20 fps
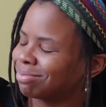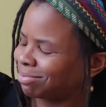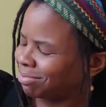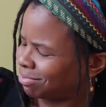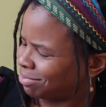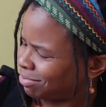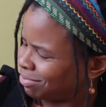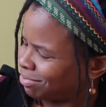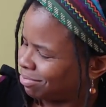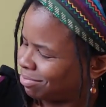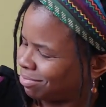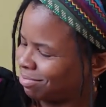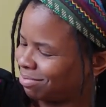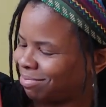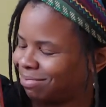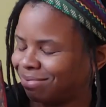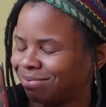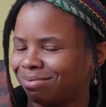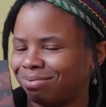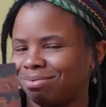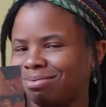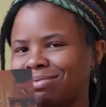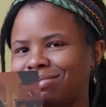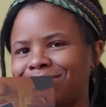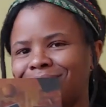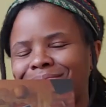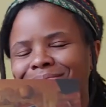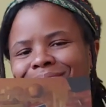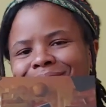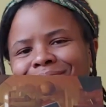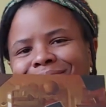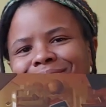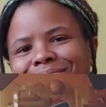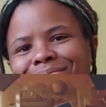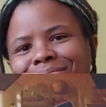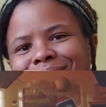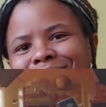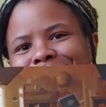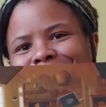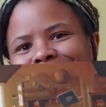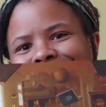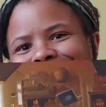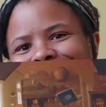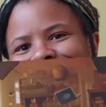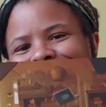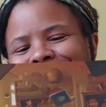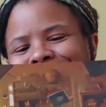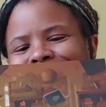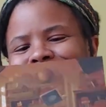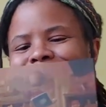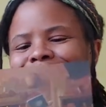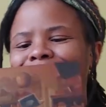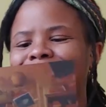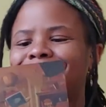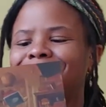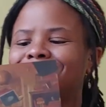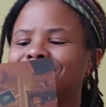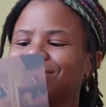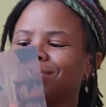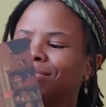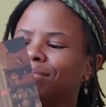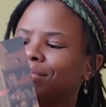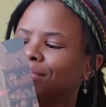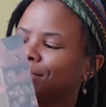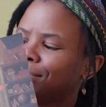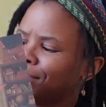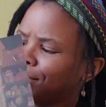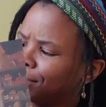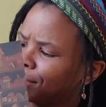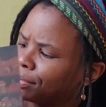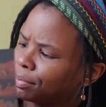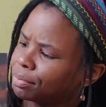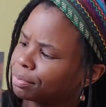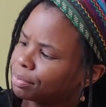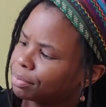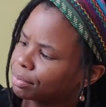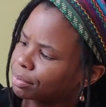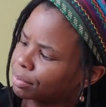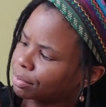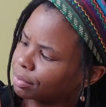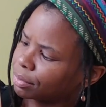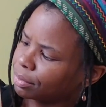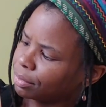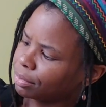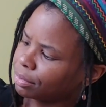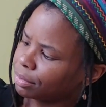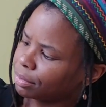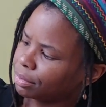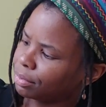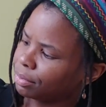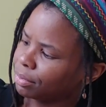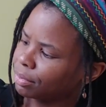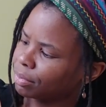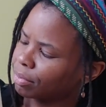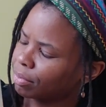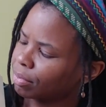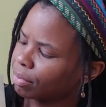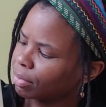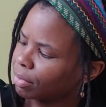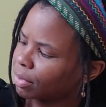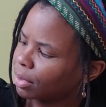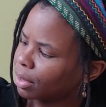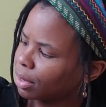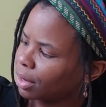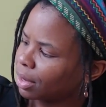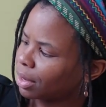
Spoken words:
Nobody speaks.